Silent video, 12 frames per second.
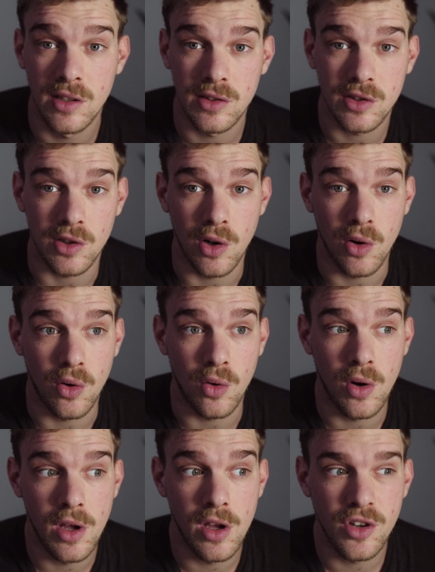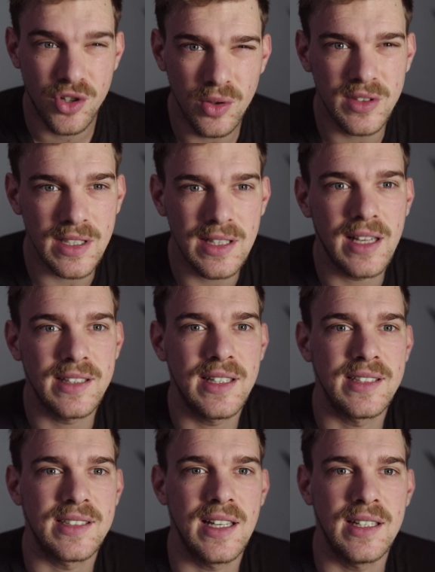So shooting like
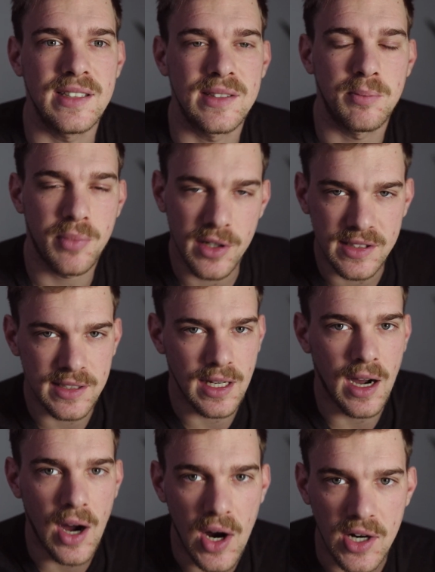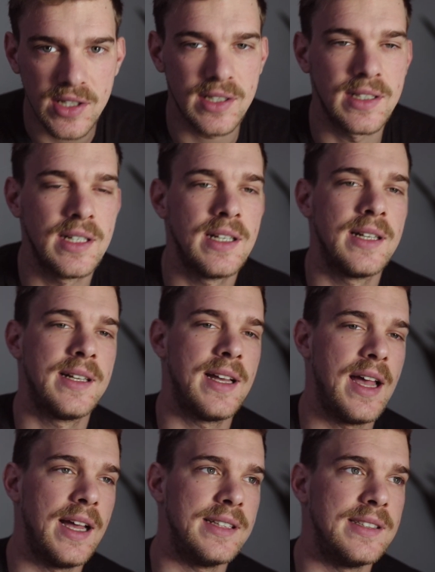this is pretty hard,
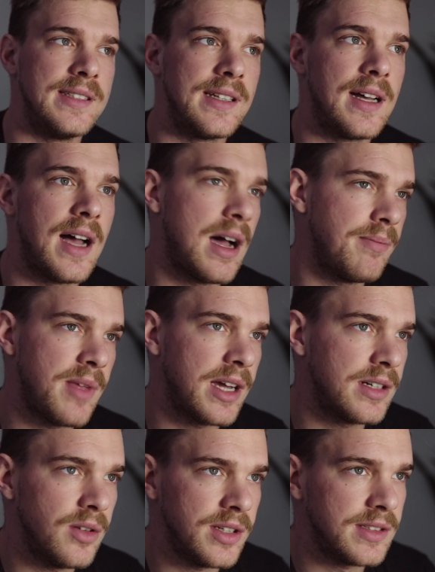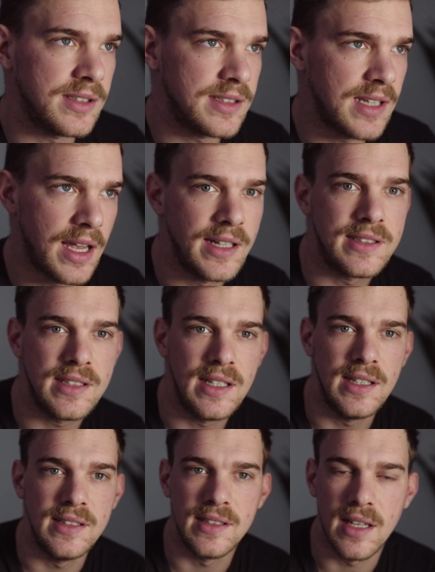and I'm not going to say it's
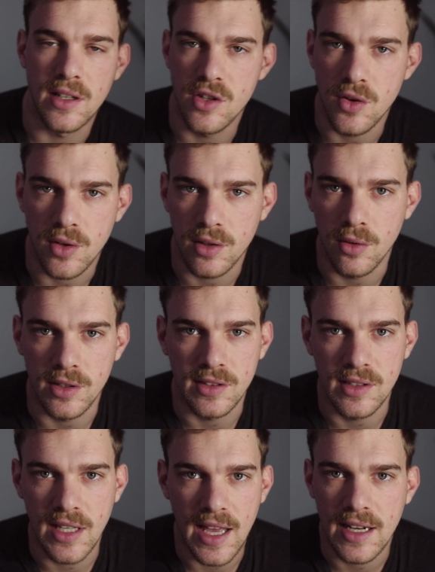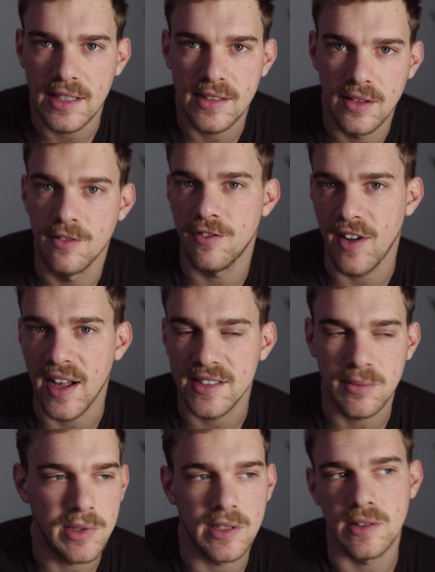easy and you're going to get it
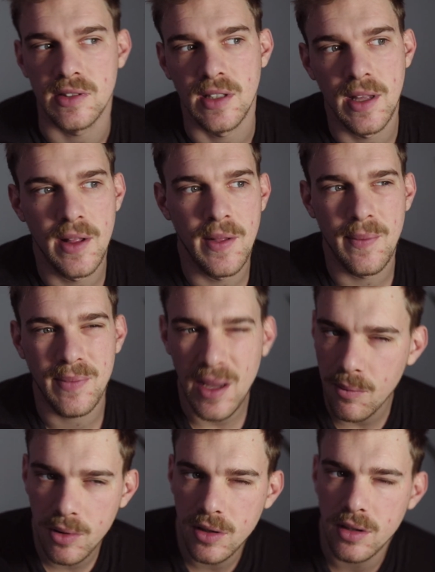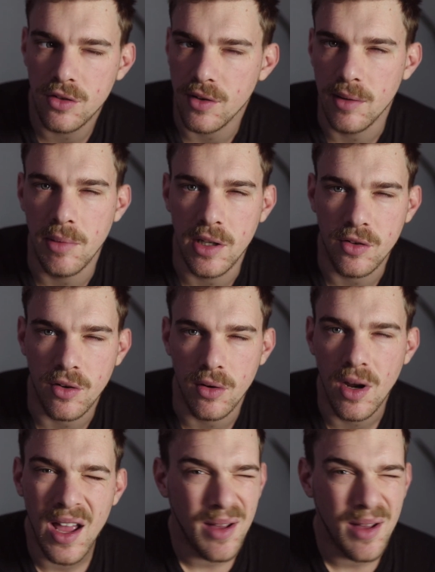fast, because that wouldn't really be true.